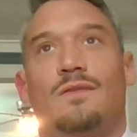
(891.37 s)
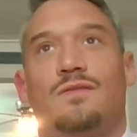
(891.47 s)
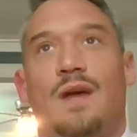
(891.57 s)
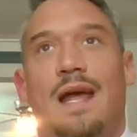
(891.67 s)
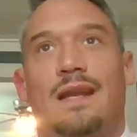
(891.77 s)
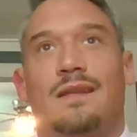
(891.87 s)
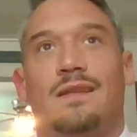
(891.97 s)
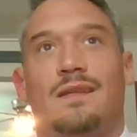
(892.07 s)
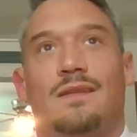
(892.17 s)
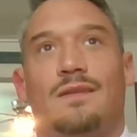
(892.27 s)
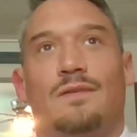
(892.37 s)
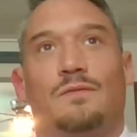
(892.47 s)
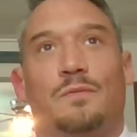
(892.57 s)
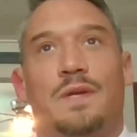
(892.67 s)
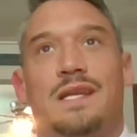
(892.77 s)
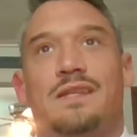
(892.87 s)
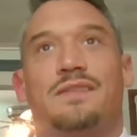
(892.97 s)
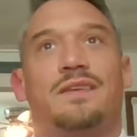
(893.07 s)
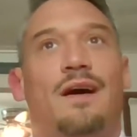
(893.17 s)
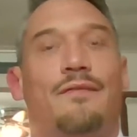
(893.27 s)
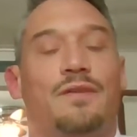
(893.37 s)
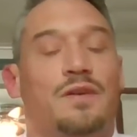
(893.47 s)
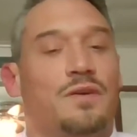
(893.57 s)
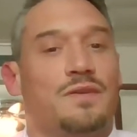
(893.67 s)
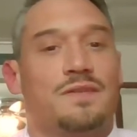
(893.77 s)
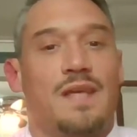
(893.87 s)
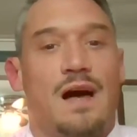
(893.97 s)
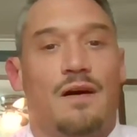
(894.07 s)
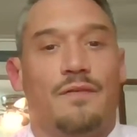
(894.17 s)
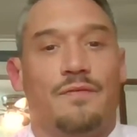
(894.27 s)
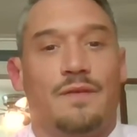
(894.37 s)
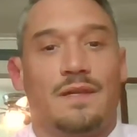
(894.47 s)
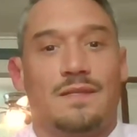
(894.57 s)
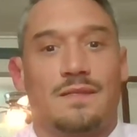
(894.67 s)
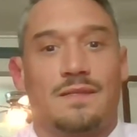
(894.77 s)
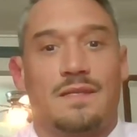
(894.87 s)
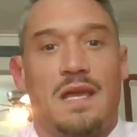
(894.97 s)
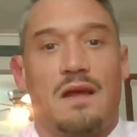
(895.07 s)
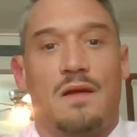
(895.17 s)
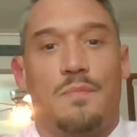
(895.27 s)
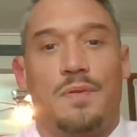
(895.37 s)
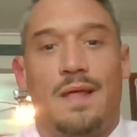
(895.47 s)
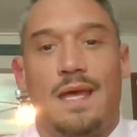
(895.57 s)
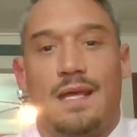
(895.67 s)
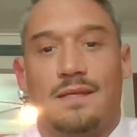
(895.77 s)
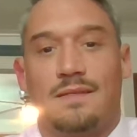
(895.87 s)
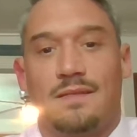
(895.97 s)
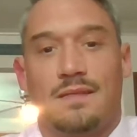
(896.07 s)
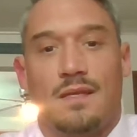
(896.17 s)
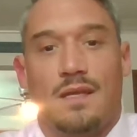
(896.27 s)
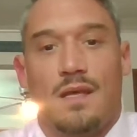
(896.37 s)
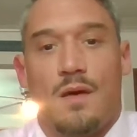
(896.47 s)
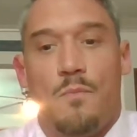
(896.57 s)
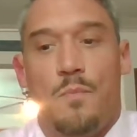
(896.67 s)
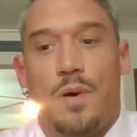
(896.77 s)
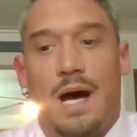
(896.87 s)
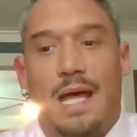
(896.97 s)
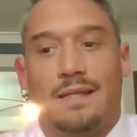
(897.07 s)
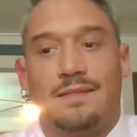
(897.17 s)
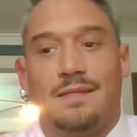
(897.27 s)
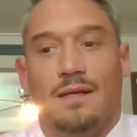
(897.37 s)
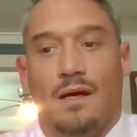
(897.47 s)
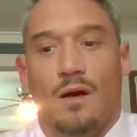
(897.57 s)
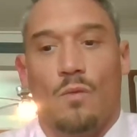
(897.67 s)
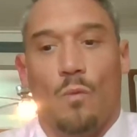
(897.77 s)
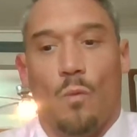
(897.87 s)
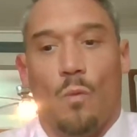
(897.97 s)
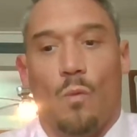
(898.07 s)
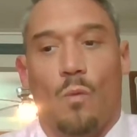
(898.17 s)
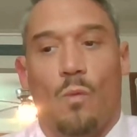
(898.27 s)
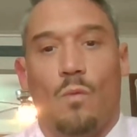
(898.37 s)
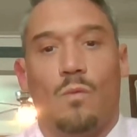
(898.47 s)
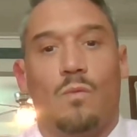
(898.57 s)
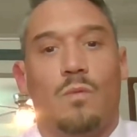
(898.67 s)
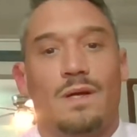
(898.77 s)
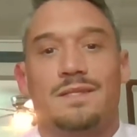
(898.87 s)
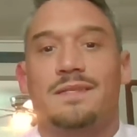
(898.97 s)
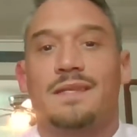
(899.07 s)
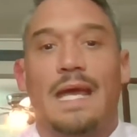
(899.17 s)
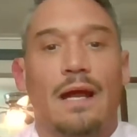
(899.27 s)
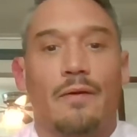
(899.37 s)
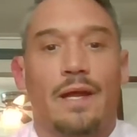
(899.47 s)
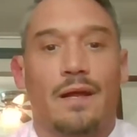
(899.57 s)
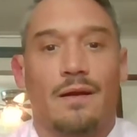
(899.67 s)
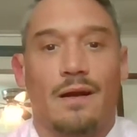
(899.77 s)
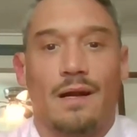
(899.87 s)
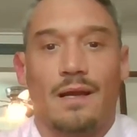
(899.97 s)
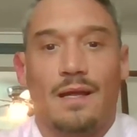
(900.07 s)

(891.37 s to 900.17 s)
trying to rediscover yourself is a scary place. But what's scarier